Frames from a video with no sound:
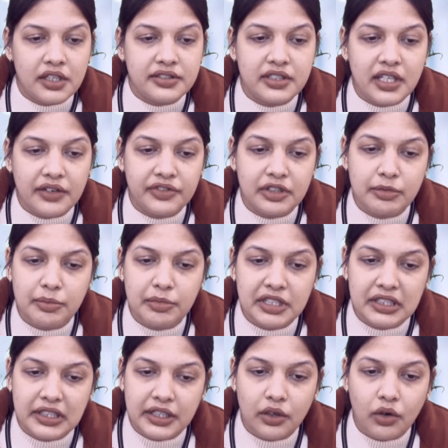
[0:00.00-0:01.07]
CFT may be
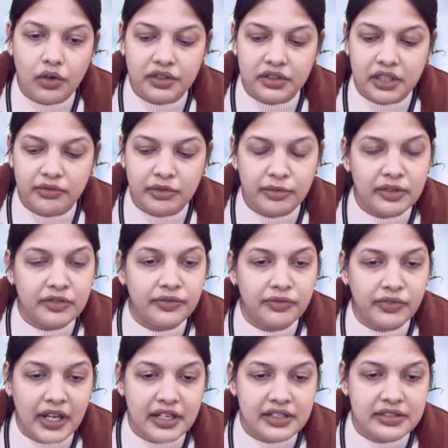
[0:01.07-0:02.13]
delayed or there will be
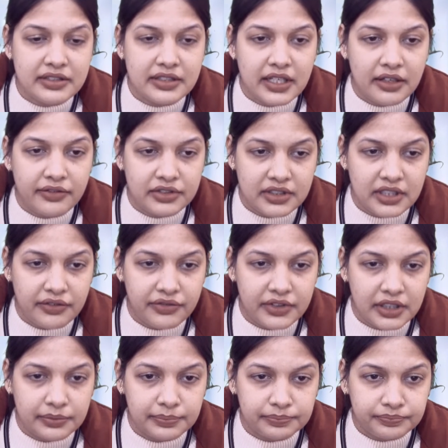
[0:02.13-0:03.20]
flash
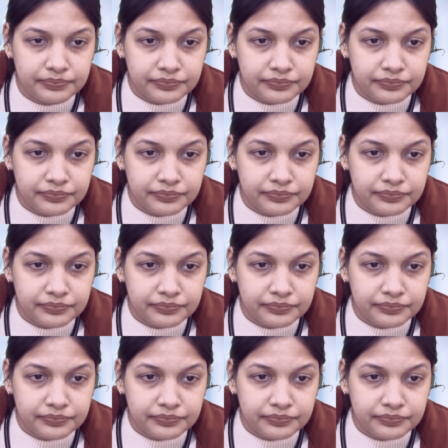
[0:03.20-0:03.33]
CFT.